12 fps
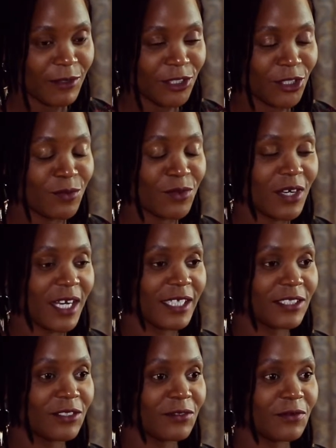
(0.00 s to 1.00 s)
which
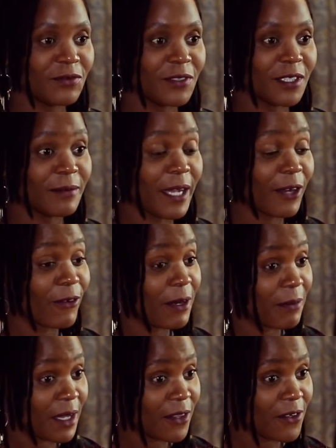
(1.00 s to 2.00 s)
comprised of my
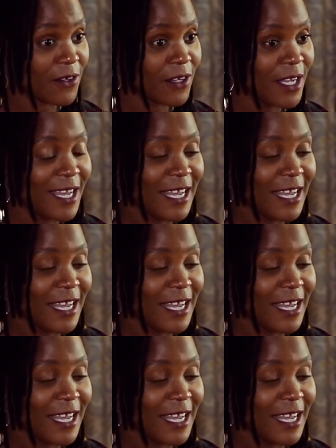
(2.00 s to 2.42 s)
grandmother